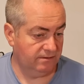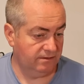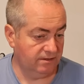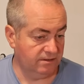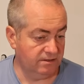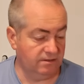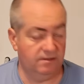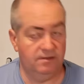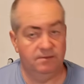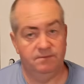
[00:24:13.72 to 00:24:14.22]

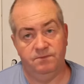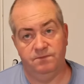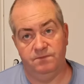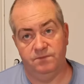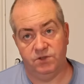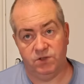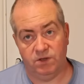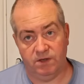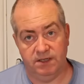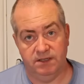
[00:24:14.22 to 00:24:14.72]
Because I'm
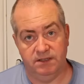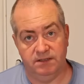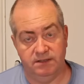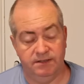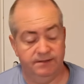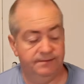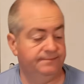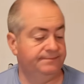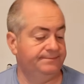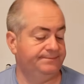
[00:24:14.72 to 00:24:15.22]
tired.
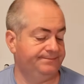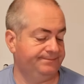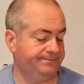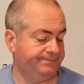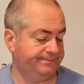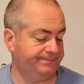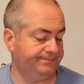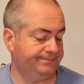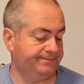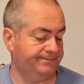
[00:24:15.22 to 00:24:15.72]

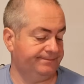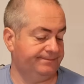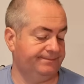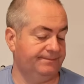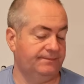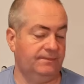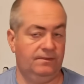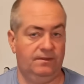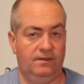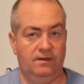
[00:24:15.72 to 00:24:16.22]

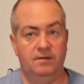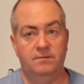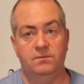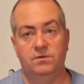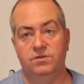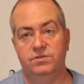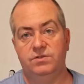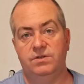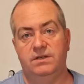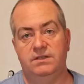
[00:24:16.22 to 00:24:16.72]

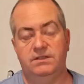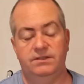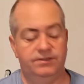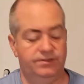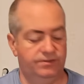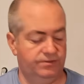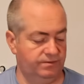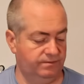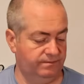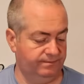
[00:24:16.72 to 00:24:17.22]
More tired than
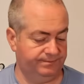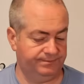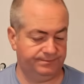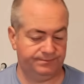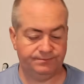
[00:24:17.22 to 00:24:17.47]
usual.